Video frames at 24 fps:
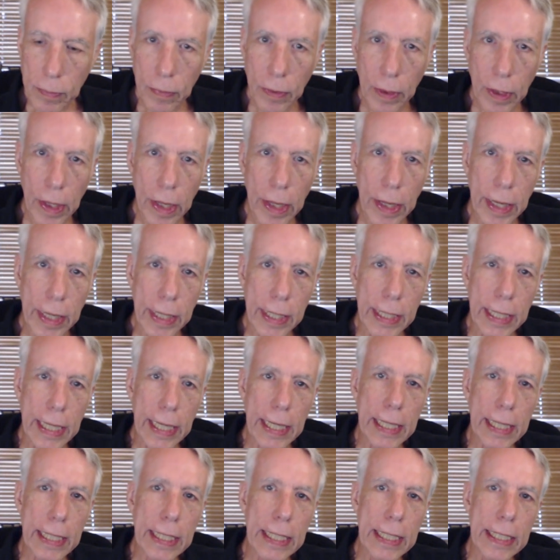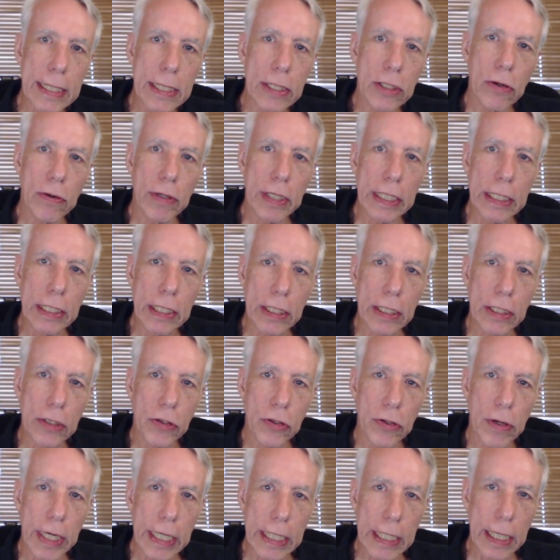And again, he's going to
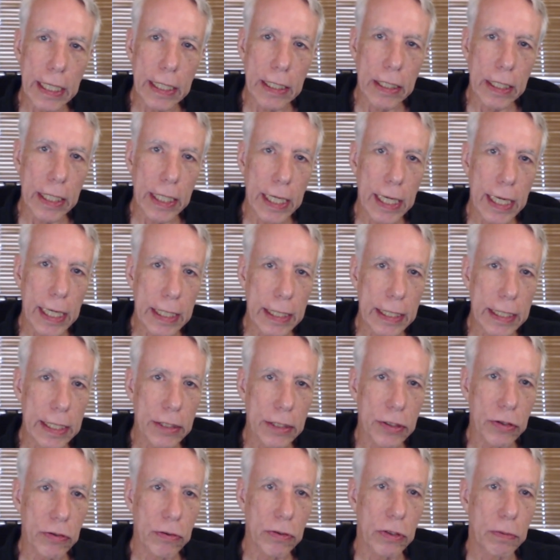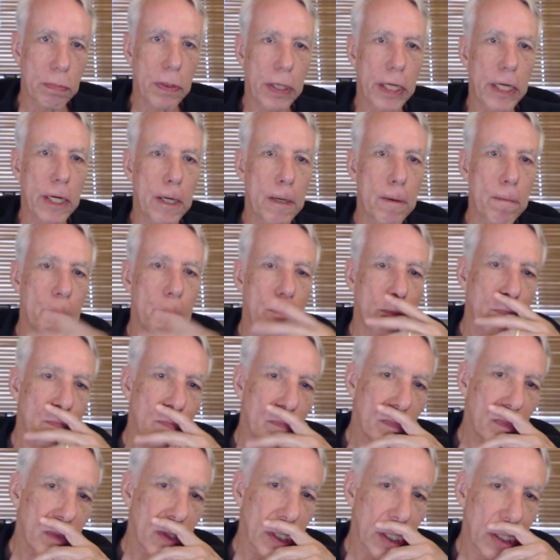try and undercut this group here.
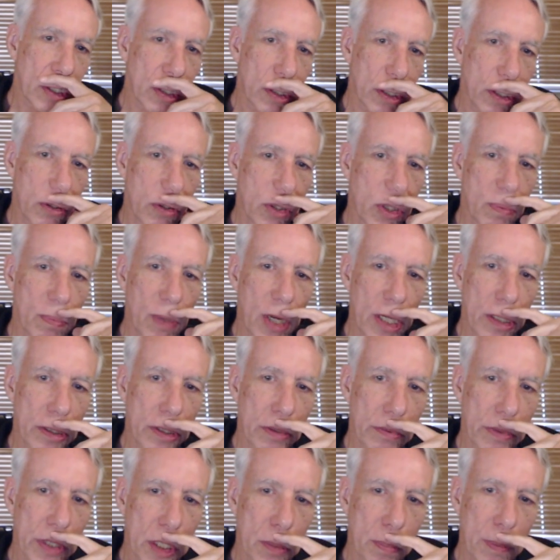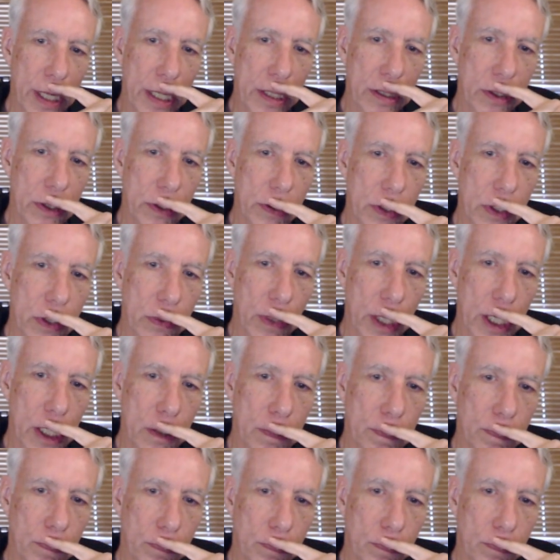This is too small to respond to as well.